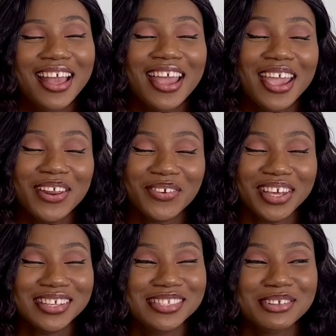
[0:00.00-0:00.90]

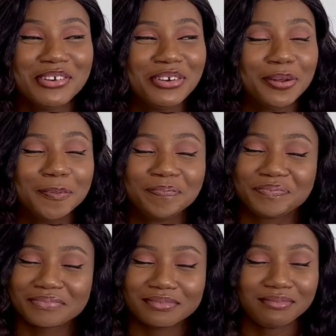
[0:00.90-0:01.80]
Anyway, so
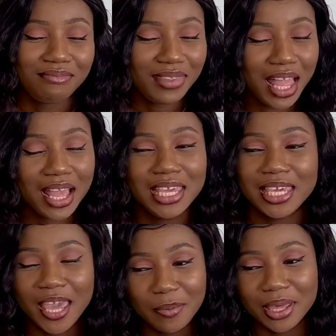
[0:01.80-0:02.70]
he
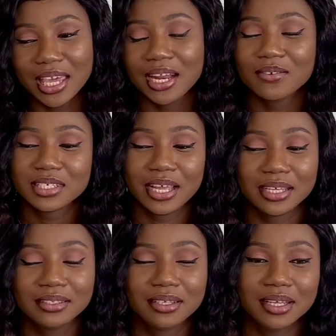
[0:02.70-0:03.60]
came again. I was
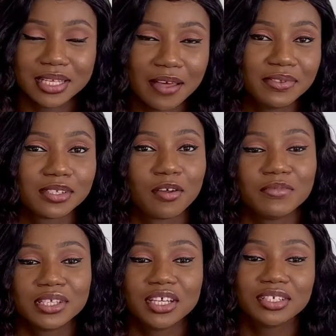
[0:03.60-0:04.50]
like, let's have this
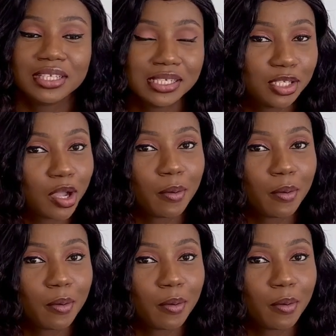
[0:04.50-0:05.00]
conversation. Let's talk